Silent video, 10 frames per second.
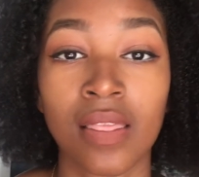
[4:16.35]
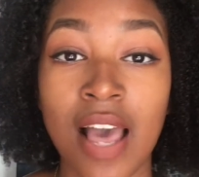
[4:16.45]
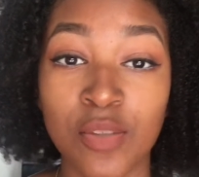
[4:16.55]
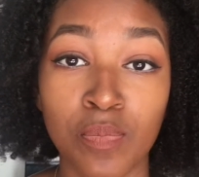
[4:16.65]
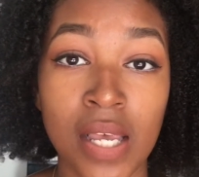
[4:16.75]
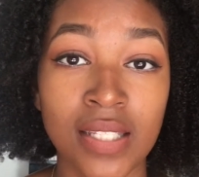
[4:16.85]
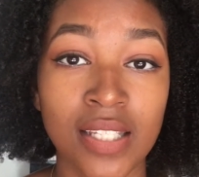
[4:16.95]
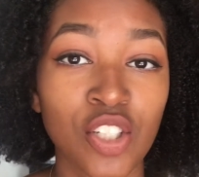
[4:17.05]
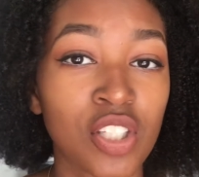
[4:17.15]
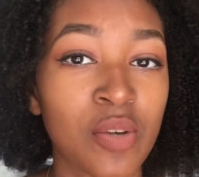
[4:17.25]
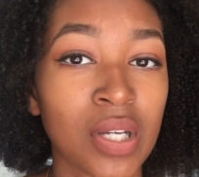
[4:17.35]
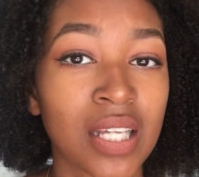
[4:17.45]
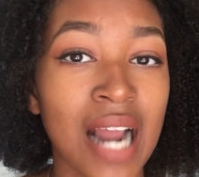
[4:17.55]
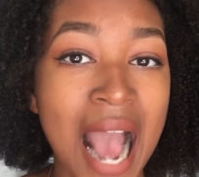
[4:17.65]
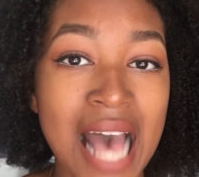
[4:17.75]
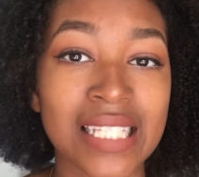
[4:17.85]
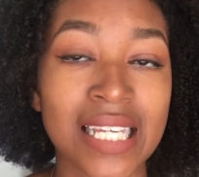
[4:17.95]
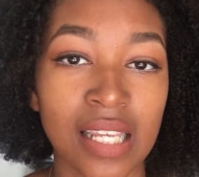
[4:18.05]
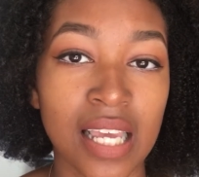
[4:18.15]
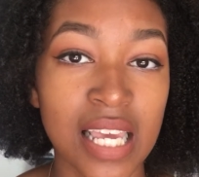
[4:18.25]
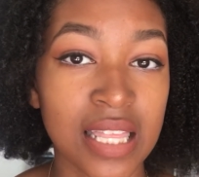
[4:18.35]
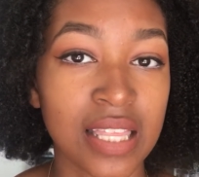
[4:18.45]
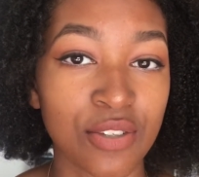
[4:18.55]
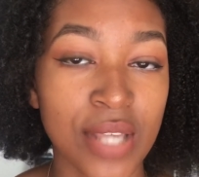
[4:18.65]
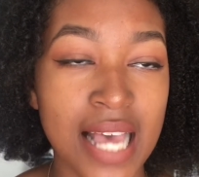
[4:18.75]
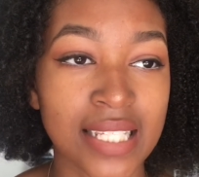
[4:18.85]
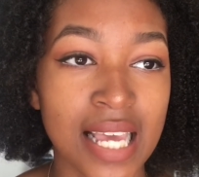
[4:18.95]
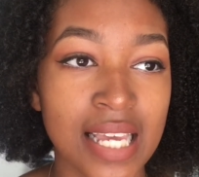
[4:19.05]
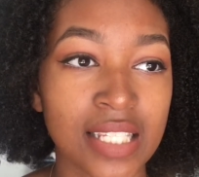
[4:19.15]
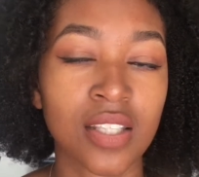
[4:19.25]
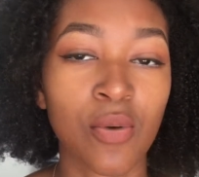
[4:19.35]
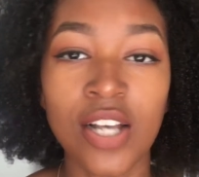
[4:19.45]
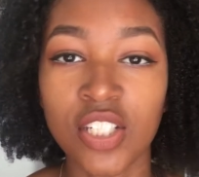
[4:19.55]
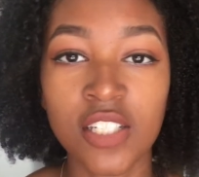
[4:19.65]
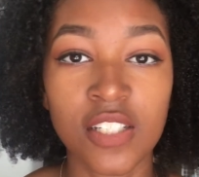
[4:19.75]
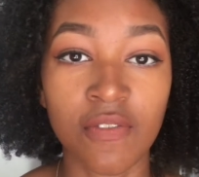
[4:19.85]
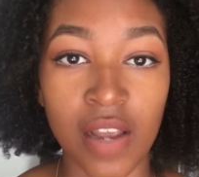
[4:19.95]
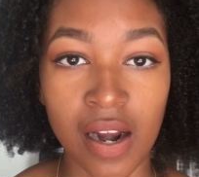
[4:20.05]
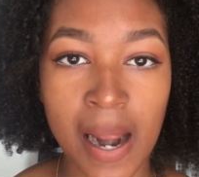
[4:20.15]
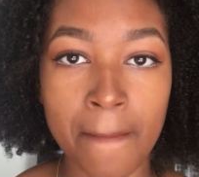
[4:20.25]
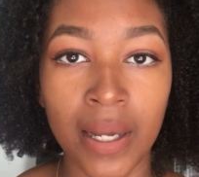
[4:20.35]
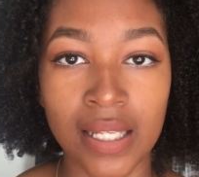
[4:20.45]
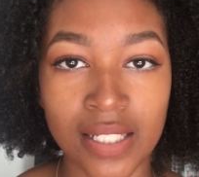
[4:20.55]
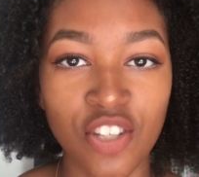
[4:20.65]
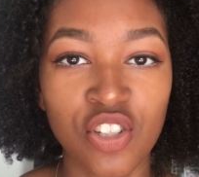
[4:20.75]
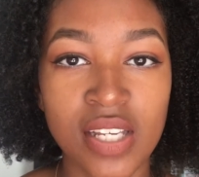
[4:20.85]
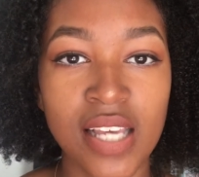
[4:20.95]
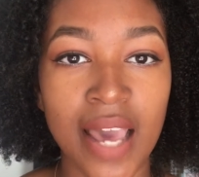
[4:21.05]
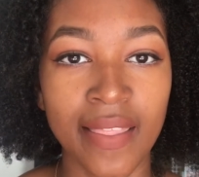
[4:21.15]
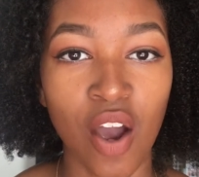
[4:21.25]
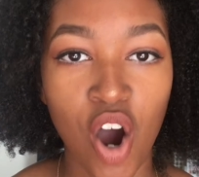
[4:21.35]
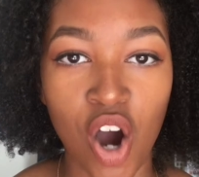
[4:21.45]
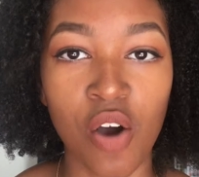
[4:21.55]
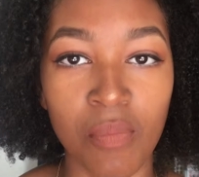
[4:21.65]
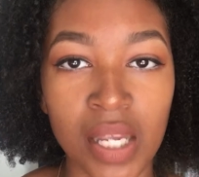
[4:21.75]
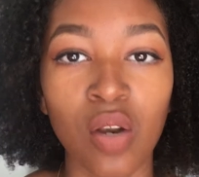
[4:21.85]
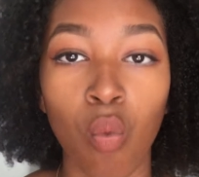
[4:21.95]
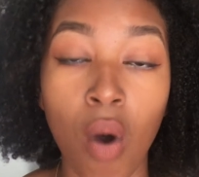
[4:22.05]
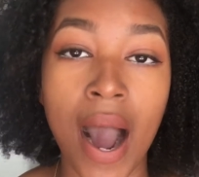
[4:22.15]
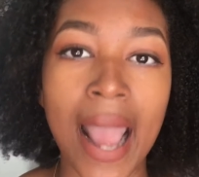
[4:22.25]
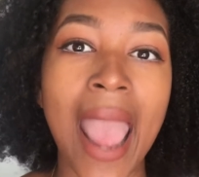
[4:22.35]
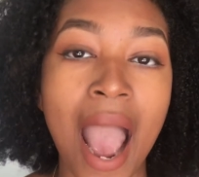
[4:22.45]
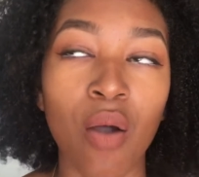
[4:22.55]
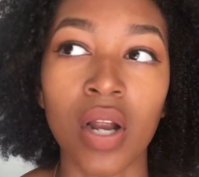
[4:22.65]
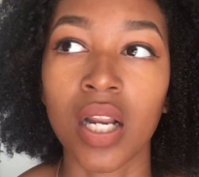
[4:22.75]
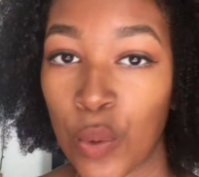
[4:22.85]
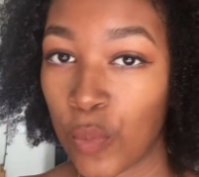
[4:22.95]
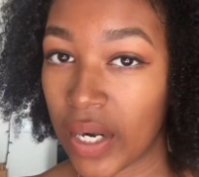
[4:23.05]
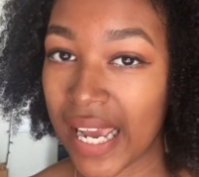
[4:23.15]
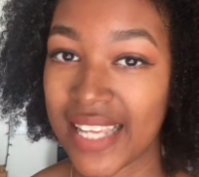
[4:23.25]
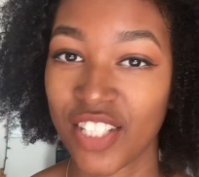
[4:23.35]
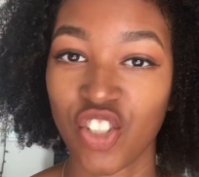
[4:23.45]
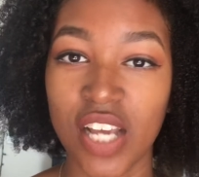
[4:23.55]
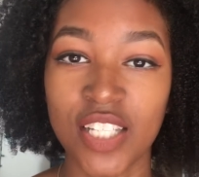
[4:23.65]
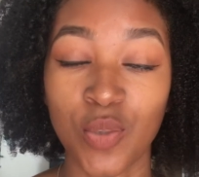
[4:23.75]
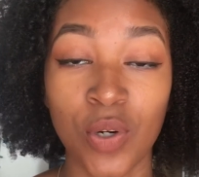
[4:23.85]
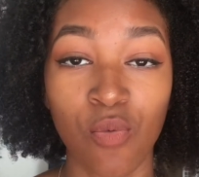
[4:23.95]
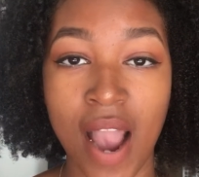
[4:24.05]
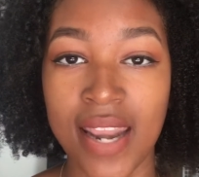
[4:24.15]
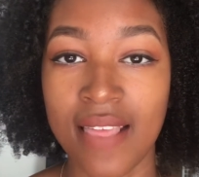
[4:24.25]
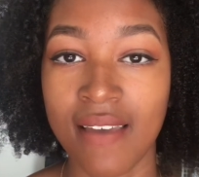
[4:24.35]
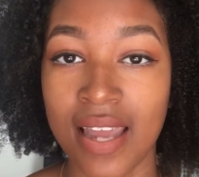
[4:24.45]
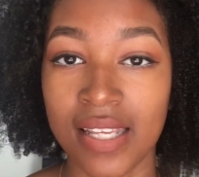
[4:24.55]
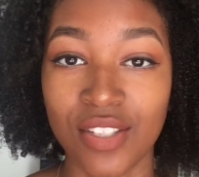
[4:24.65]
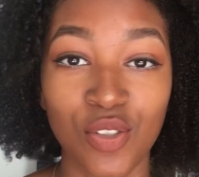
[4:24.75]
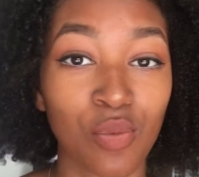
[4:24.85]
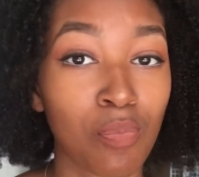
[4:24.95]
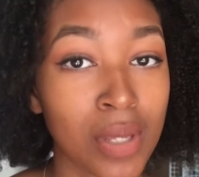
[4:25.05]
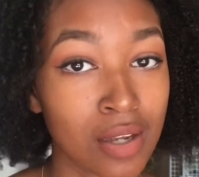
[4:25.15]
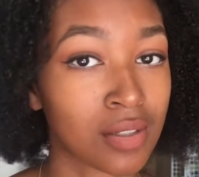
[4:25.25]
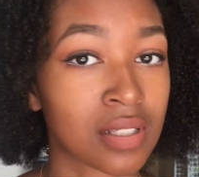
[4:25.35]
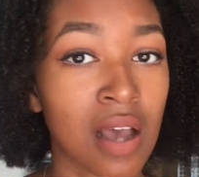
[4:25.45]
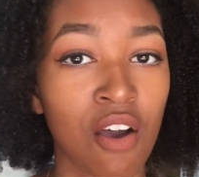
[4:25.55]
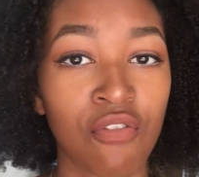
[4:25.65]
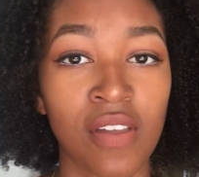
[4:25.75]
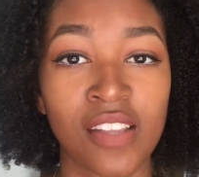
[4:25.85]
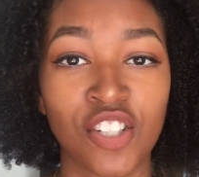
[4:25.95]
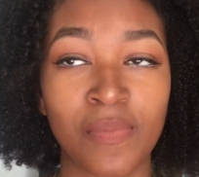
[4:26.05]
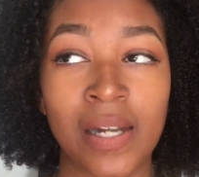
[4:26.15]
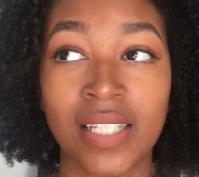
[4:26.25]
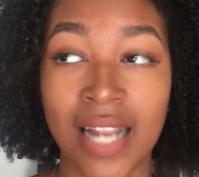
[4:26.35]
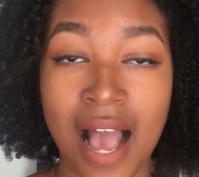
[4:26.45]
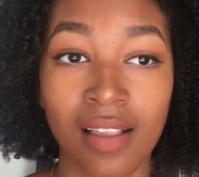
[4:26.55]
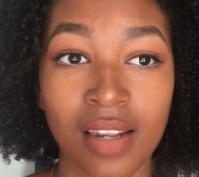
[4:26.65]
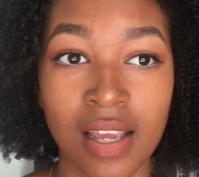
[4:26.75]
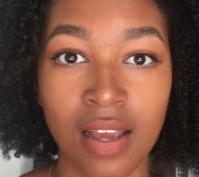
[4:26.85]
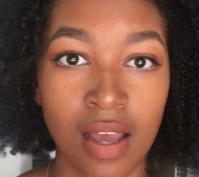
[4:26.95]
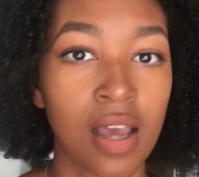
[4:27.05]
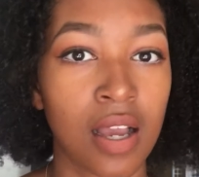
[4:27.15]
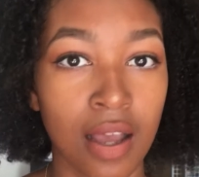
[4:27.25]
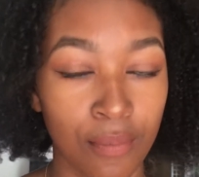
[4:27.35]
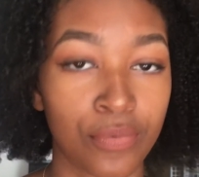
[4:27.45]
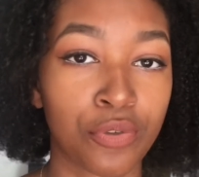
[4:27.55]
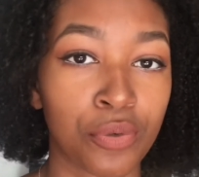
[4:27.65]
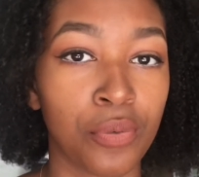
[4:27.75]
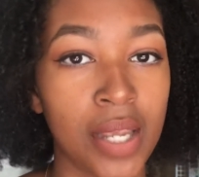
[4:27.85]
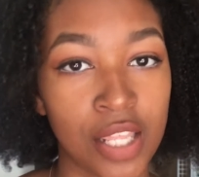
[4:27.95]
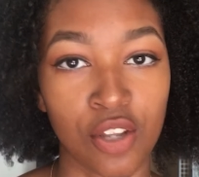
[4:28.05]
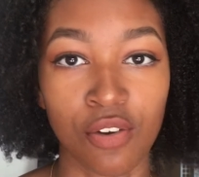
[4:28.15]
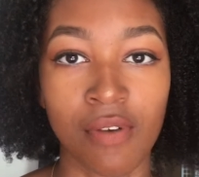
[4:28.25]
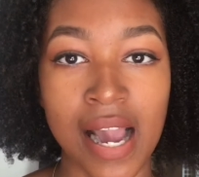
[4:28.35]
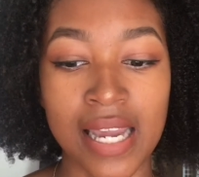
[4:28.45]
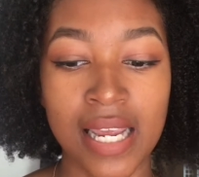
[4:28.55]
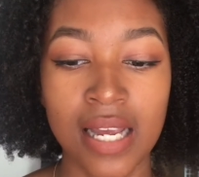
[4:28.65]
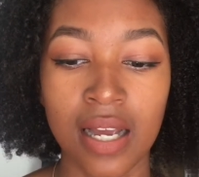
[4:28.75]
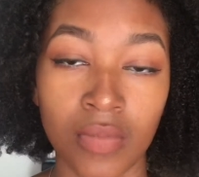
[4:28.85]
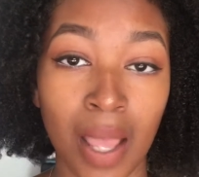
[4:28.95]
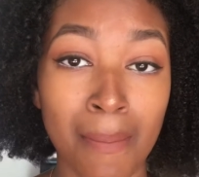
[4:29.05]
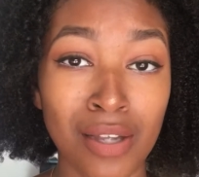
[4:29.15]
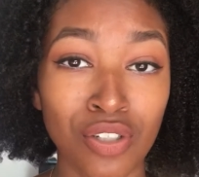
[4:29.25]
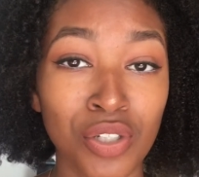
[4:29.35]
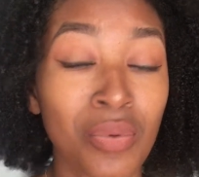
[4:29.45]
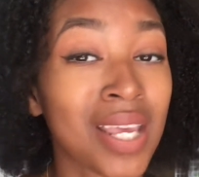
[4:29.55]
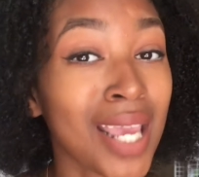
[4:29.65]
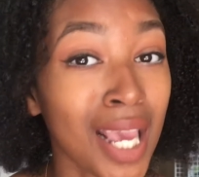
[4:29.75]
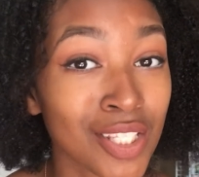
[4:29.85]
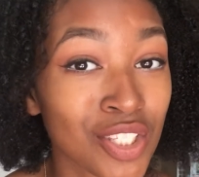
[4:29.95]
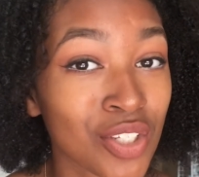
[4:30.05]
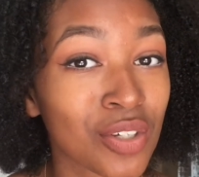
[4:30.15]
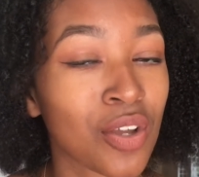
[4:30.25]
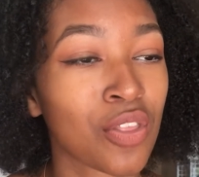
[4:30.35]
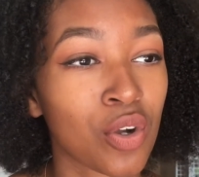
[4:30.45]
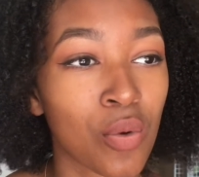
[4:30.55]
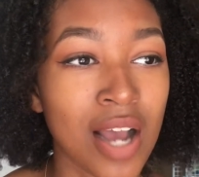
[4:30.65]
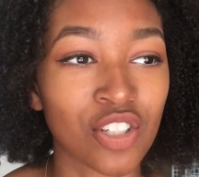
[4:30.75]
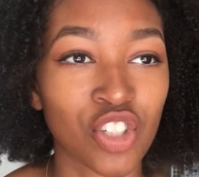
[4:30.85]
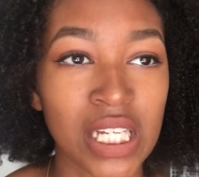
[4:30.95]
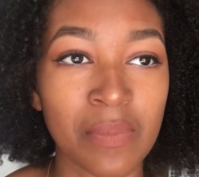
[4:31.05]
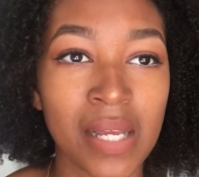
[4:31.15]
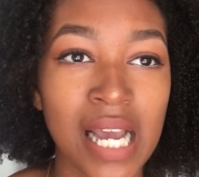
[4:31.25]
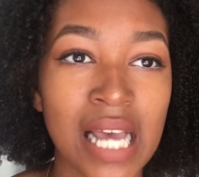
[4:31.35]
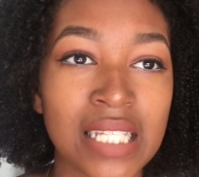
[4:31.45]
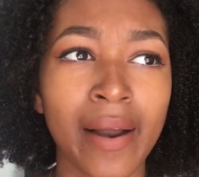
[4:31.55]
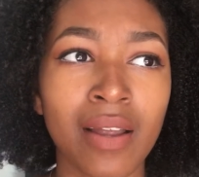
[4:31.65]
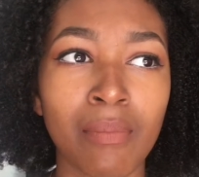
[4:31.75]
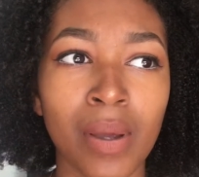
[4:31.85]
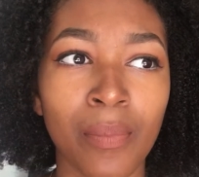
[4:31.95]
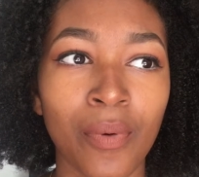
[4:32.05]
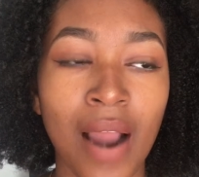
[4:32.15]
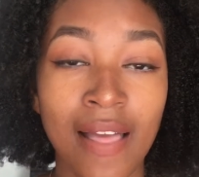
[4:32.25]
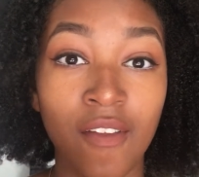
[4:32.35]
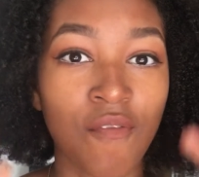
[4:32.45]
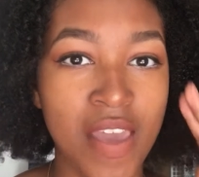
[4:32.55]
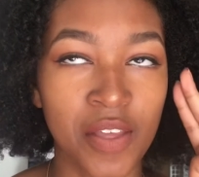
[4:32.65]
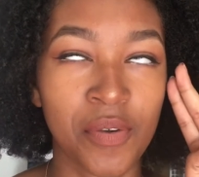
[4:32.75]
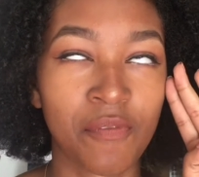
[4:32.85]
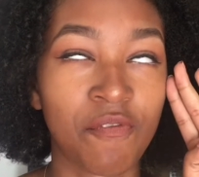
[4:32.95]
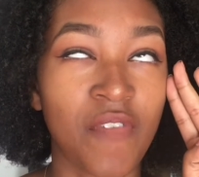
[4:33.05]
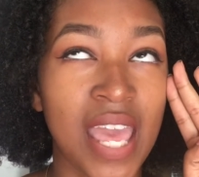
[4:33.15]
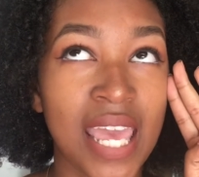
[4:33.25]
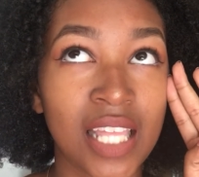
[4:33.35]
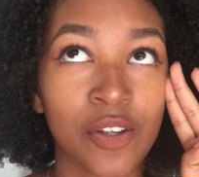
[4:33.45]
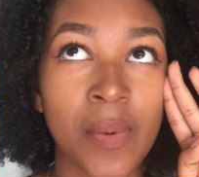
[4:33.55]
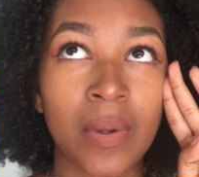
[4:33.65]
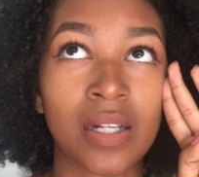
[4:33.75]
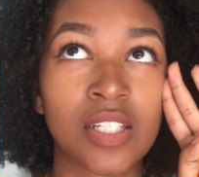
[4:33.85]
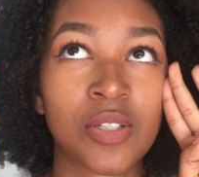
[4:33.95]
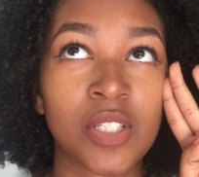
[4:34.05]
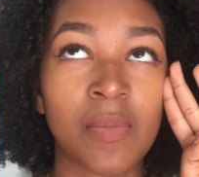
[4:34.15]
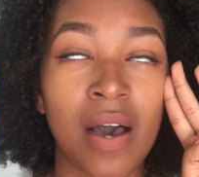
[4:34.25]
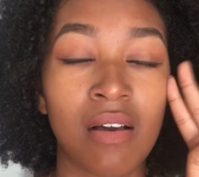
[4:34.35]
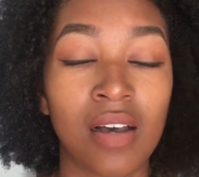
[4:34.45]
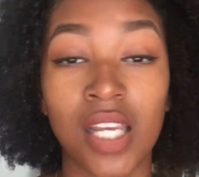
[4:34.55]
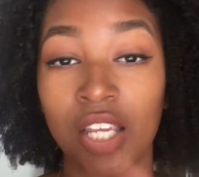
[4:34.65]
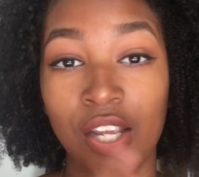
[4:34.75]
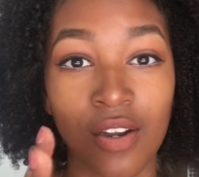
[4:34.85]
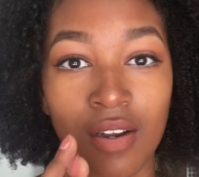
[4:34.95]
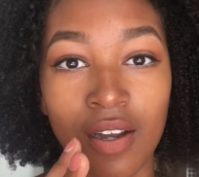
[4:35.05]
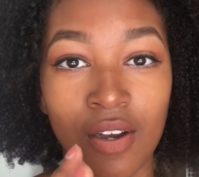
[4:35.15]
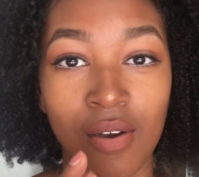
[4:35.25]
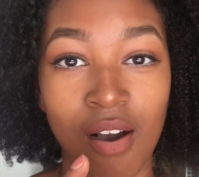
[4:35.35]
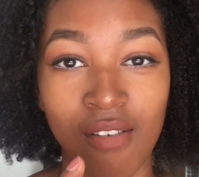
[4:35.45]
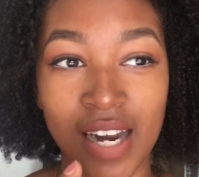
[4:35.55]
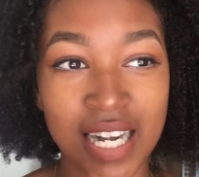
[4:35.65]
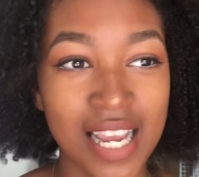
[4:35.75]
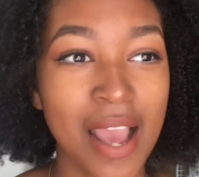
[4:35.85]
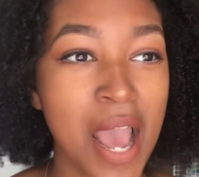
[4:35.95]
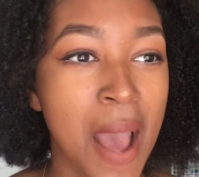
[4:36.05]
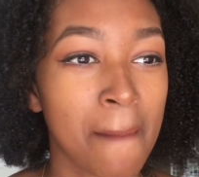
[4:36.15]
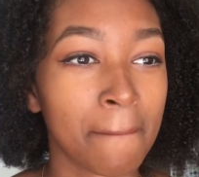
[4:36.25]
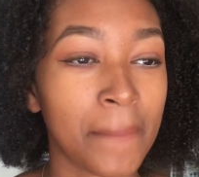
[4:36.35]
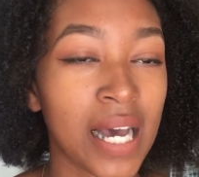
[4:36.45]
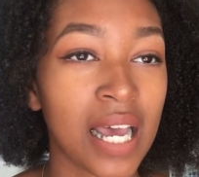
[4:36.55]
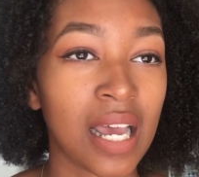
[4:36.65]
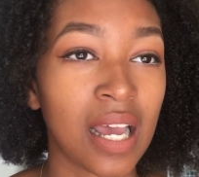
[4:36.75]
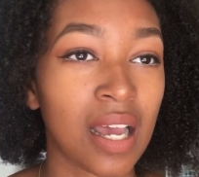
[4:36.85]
That's essentially what they're asking in those essays. The questions vary, but essentially they all mean why Howard. What I suggest when writing that is to be yourself and let your personality come through in your writing. Make sure you answer the question, because I remember, I vaguely remember, because this was about a year ago already, but